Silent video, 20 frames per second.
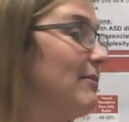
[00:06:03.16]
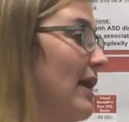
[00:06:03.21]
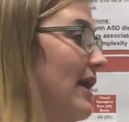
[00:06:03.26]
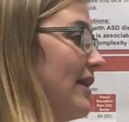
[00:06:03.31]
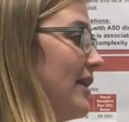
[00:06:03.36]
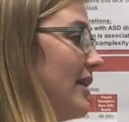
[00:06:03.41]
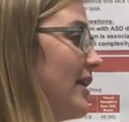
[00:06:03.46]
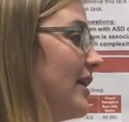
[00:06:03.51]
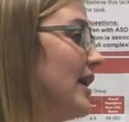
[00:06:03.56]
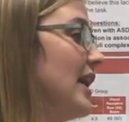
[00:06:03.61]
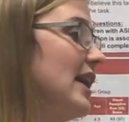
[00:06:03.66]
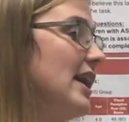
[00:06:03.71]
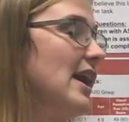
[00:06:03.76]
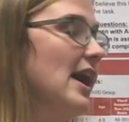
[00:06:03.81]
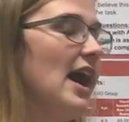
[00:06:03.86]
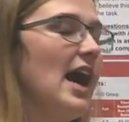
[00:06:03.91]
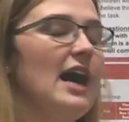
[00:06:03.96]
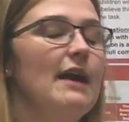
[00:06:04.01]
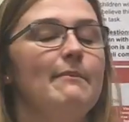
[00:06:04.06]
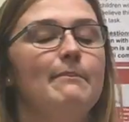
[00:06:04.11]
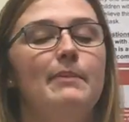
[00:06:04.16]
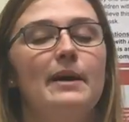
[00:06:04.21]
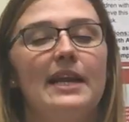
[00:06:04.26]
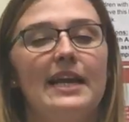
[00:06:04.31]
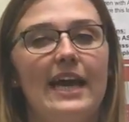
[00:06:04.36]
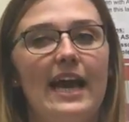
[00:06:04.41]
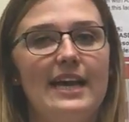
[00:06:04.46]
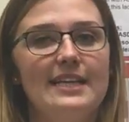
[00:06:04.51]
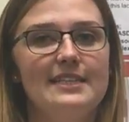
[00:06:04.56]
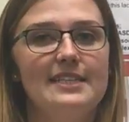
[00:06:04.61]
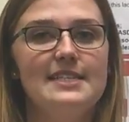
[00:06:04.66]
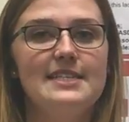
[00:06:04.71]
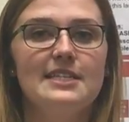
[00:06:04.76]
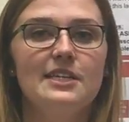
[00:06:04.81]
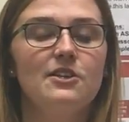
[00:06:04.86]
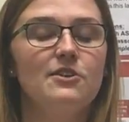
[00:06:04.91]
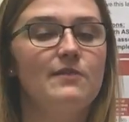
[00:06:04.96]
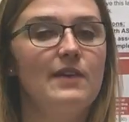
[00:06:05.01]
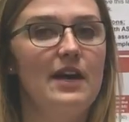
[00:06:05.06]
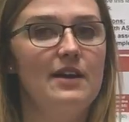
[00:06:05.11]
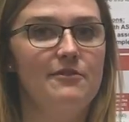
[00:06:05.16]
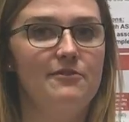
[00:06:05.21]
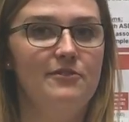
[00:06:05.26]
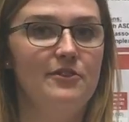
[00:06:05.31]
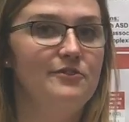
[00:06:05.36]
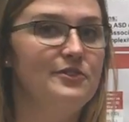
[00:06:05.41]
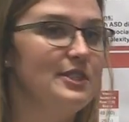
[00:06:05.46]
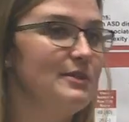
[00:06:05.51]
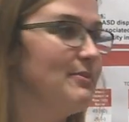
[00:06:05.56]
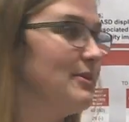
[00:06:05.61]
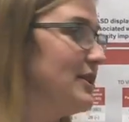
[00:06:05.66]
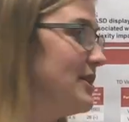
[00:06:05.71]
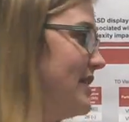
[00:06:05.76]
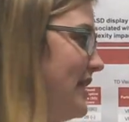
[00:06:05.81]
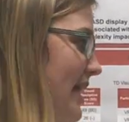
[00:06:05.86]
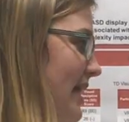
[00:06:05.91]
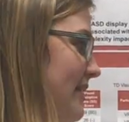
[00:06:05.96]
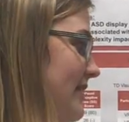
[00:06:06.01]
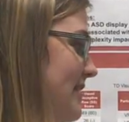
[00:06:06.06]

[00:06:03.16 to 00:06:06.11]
better, but again, still around 50%.